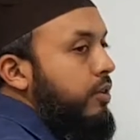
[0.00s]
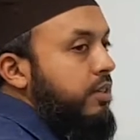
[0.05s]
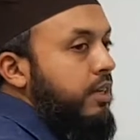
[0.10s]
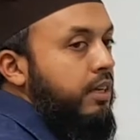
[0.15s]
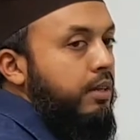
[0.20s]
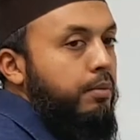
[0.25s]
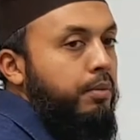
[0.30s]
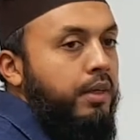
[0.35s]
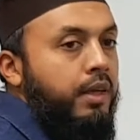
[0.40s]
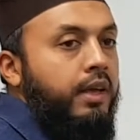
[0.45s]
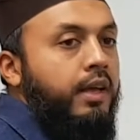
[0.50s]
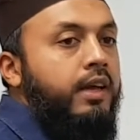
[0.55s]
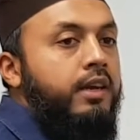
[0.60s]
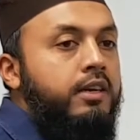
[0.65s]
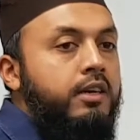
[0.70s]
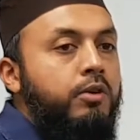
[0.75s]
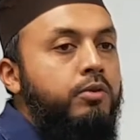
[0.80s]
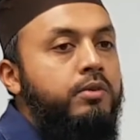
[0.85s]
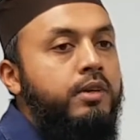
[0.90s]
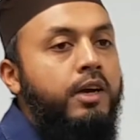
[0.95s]
you to say something
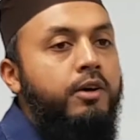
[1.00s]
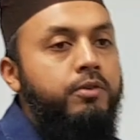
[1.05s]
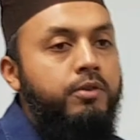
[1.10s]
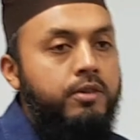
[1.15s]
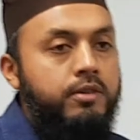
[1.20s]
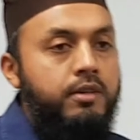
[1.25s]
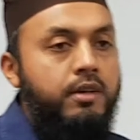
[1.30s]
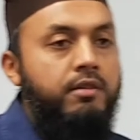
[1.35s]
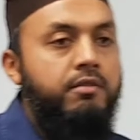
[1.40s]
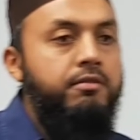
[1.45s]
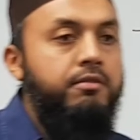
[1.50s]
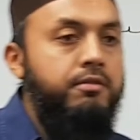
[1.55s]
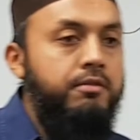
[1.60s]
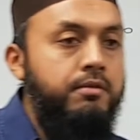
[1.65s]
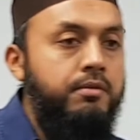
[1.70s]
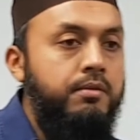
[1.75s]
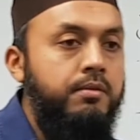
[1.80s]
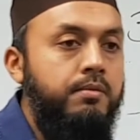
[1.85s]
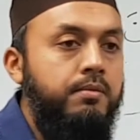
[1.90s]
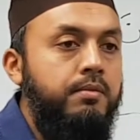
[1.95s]
again, don't doubt yourself.
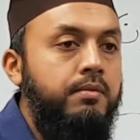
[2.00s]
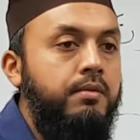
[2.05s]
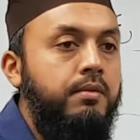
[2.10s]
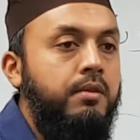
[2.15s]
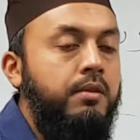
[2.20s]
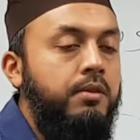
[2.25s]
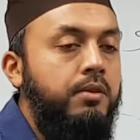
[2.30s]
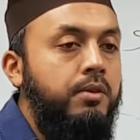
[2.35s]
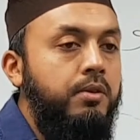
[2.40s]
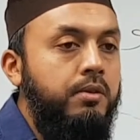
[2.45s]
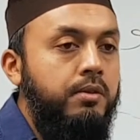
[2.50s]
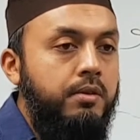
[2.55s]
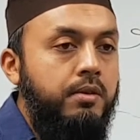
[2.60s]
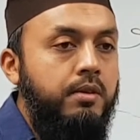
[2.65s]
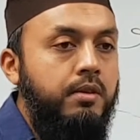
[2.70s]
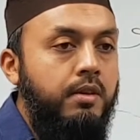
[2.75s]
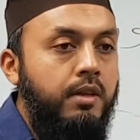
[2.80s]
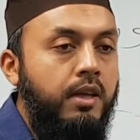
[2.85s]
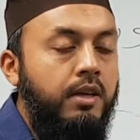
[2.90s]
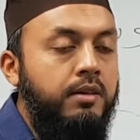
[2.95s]

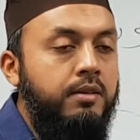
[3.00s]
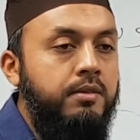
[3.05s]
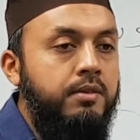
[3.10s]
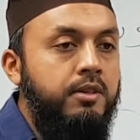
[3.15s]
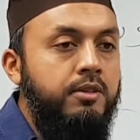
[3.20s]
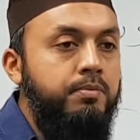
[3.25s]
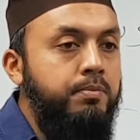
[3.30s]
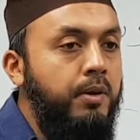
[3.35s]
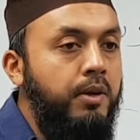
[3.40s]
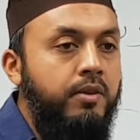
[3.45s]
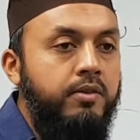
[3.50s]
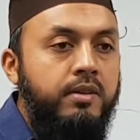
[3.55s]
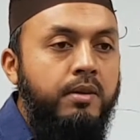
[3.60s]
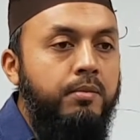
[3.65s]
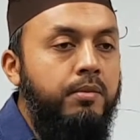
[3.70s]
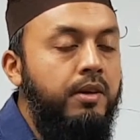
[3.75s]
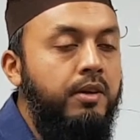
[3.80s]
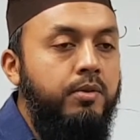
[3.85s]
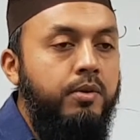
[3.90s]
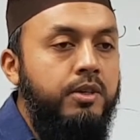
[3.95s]
Yeah, just because
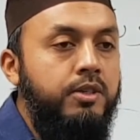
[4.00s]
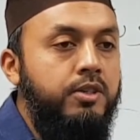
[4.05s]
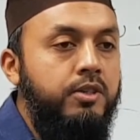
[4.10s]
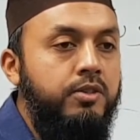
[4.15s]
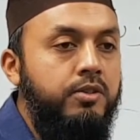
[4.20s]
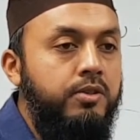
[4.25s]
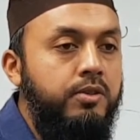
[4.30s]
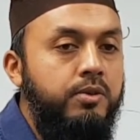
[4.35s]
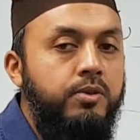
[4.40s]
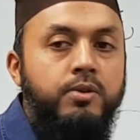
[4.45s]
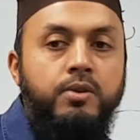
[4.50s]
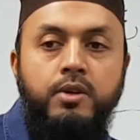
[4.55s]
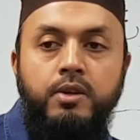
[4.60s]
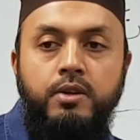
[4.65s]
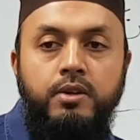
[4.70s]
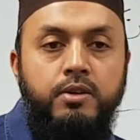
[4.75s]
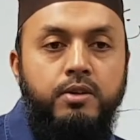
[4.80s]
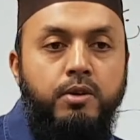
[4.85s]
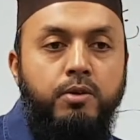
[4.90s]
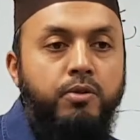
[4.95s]
somebody questions you,
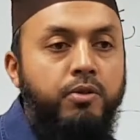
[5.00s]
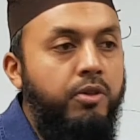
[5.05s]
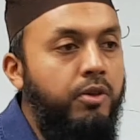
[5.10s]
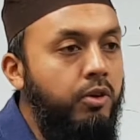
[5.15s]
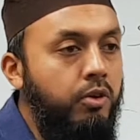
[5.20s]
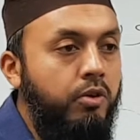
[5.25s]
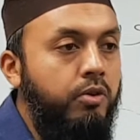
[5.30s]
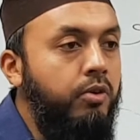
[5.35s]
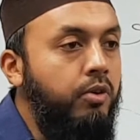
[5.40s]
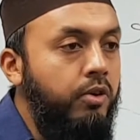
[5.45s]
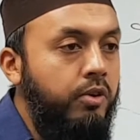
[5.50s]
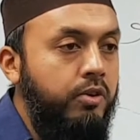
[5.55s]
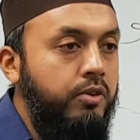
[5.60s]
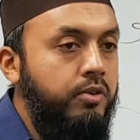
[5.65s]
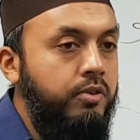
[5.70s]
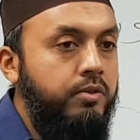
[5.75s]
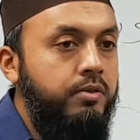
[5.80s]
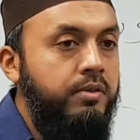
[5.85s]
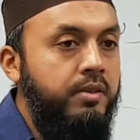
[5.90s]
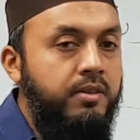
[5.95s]
don't think you're wrong.
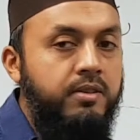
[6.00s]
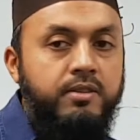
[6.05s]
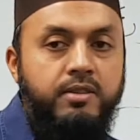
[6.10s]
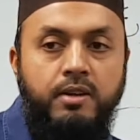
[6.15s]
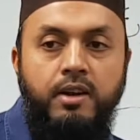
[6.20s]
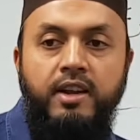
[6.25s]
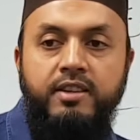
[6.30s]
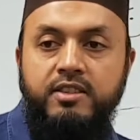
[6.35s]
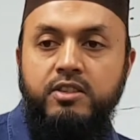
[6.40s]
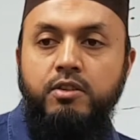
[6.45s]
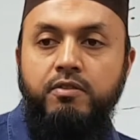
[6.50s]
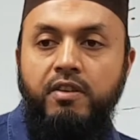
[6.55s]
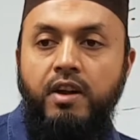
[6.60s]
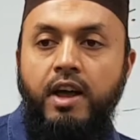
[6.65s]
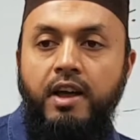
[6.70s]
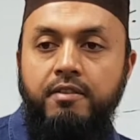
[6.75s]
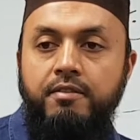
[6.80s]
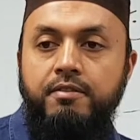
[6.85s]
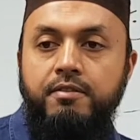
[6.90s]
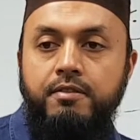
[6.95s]
This is the lesson of
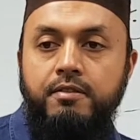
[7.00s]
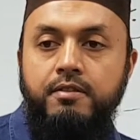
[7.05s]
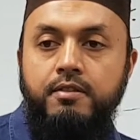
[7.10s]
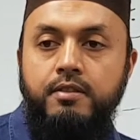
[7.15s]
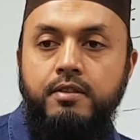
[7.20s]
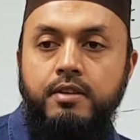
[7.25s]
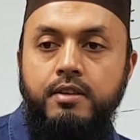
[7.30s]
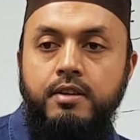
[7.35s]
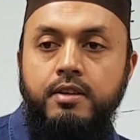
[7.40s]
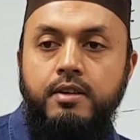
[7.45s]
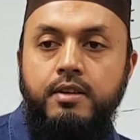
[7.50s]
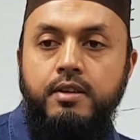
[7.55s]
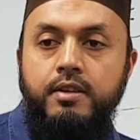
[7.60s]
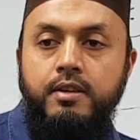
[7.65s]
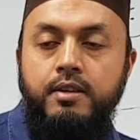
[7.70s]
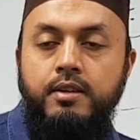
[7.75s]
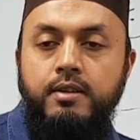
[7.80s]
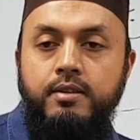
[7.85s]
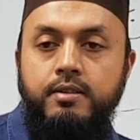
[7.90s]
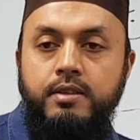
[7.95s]
life.
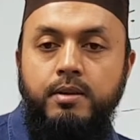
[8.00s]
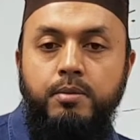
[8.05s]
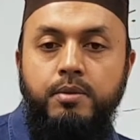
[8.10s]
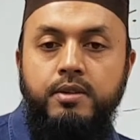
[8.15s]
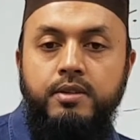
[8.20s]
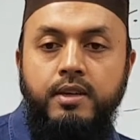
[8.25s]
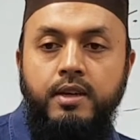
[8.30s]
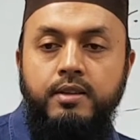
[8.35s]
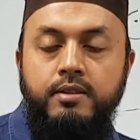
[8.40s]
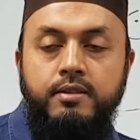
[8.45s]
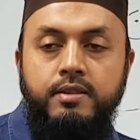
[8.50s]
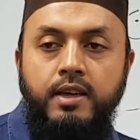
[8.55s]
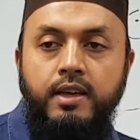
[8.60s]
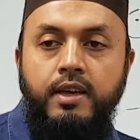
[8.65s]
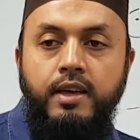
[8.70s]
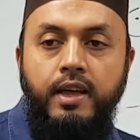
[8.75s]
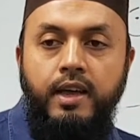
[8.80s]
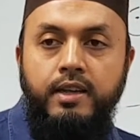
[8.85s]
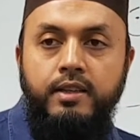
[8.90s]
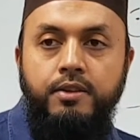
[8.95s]
somebody says, say
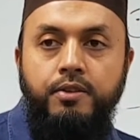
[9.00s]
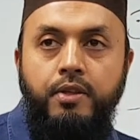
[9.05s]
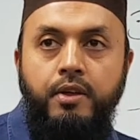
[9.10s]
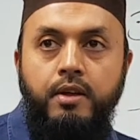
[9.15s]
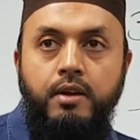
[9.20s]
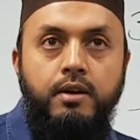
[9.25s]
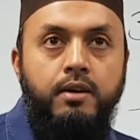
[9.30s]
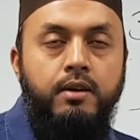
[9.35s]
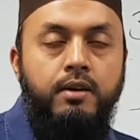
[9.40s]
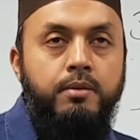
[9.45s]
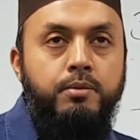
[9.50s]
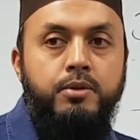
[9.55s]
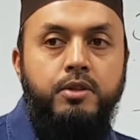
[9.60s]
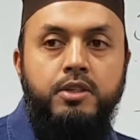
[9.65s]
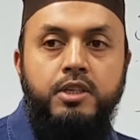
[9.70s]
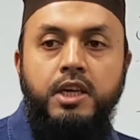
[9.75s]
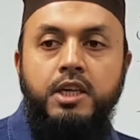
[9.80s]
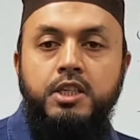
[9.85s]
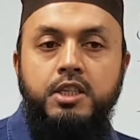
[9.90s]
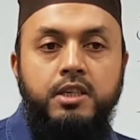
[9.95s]
it again, you think, oh, I'm going
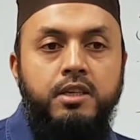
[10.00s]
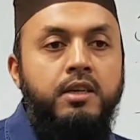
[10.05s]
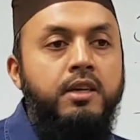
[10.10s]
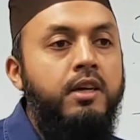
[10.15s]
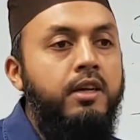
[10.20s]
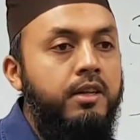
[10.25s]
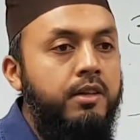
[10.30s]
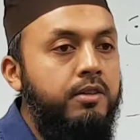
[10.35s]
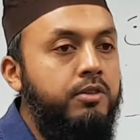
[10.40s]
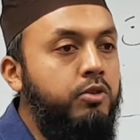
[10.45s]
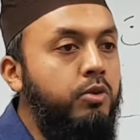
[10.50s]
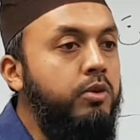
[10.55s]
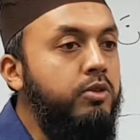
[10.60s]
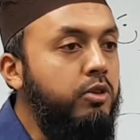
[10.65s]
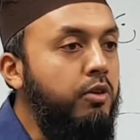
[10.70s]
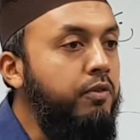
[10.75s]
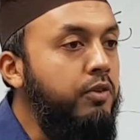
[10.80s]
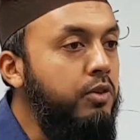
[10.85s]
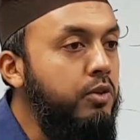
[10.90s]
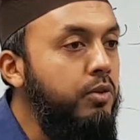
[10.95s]
to change it.
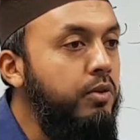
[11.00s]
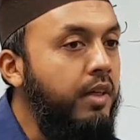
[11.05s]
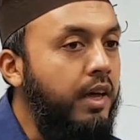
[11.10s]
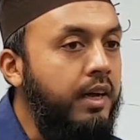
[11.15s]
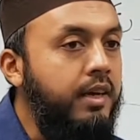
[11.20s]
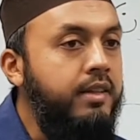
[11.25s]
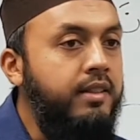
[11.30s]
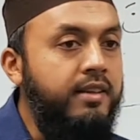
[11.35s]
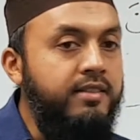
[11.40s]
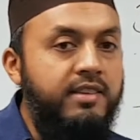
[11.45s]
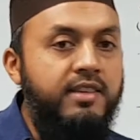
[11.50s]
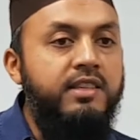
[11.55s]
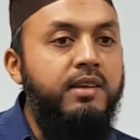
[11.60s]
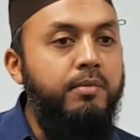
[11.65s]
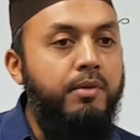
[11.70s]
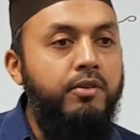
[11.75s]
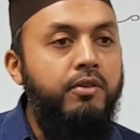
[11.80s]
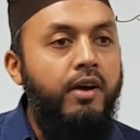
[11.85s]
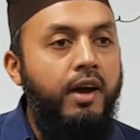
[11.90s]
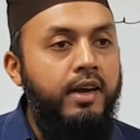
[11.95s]
Students often do that. They say
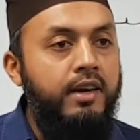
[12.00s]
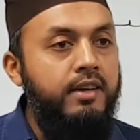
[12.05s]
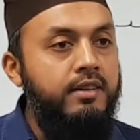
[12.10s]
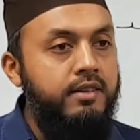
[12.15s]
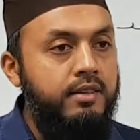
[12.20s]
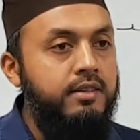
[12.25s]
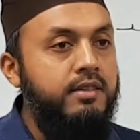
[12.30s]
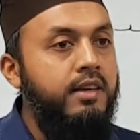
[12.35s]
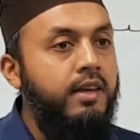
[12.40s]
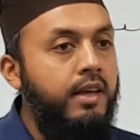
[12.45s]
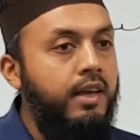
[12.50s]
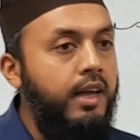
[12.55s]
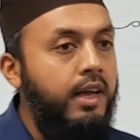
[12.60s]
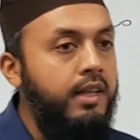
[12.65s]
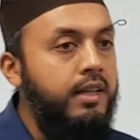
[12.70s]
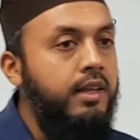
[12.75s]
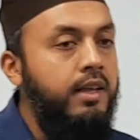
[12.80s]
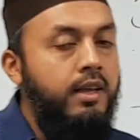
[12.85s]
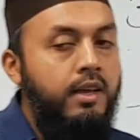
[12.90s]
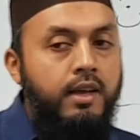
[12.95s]
something right, I say, say it
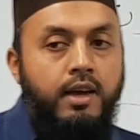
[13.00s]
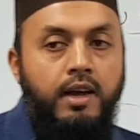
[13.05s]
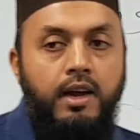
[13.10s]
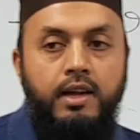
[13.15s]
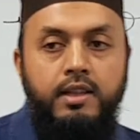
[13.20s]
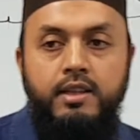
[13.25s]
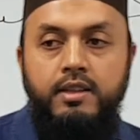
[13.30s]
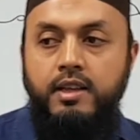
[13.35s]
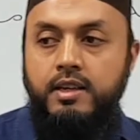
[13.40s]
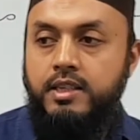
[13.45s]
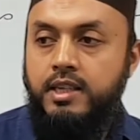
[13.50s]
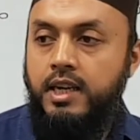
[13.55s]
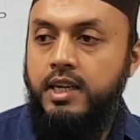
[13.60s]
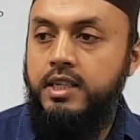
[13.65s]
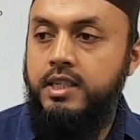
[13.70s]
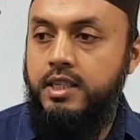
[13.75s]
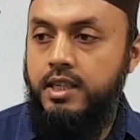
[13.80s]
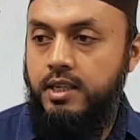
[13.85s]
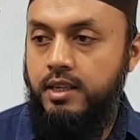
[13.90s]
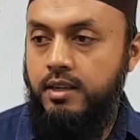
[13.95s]
again, and then they
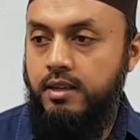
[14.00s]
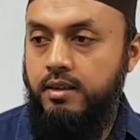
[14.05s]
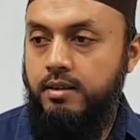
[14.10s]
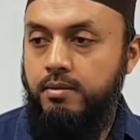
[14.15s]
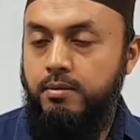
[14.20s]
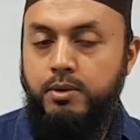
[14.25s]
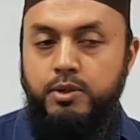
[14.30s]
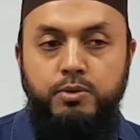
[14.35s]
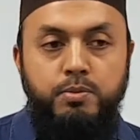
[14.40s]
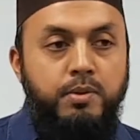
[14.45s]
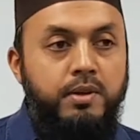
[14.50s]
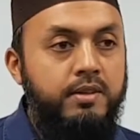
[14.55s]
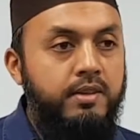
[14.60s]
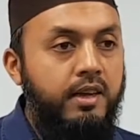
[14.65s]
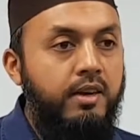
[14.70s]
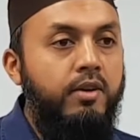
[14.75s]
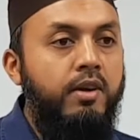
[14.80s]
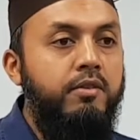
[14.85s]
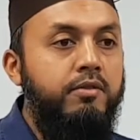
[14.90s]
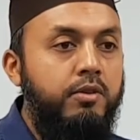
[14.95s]
change it, which means
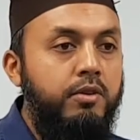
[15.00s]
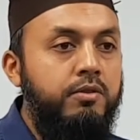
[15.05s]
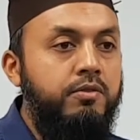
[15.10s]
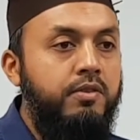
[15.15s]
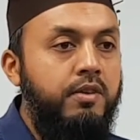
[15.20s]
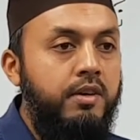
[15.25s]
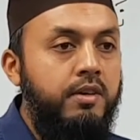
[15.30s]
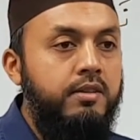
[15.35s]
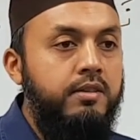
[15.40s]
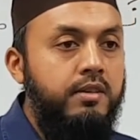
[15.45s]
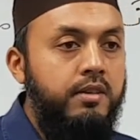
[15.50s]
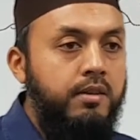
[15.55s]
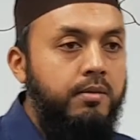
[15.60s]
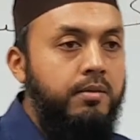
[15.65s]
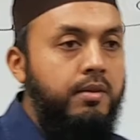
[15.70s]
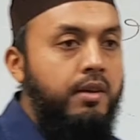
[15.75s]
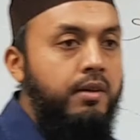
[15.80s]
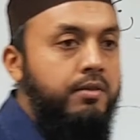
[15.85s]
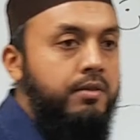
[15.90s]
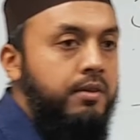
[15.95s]
they don't have confidence in
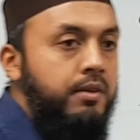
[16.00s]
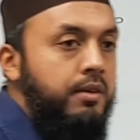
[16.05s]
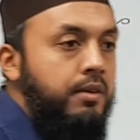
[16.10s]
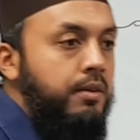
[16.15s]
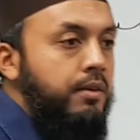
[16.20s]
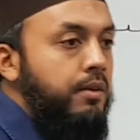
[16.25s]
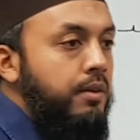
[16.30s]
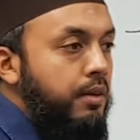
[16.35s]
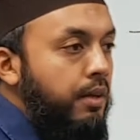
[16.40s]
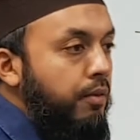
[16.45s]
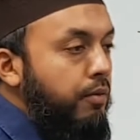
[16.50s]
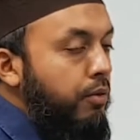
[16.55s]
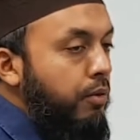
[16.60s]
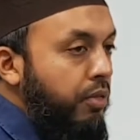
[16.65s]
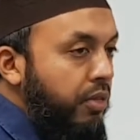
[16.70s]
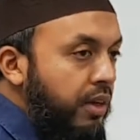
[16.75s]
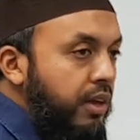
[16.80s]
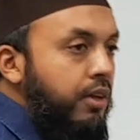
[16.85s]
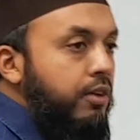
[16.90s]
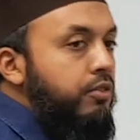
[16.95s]
themselves. If you
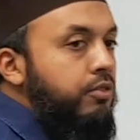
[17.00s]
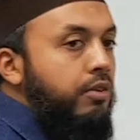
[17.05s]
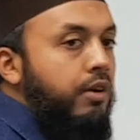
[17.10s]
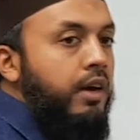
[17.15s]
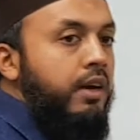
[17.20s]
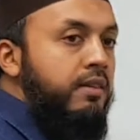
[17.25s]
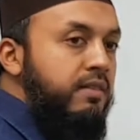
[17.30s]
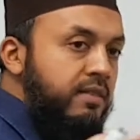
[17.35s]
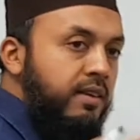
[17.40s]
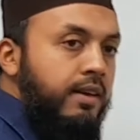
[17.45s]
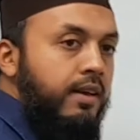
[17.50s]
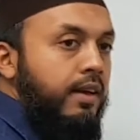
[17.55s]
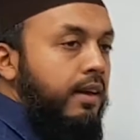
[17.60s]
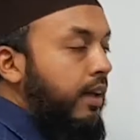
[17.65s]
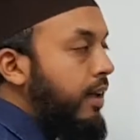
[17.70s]
think it's right, say it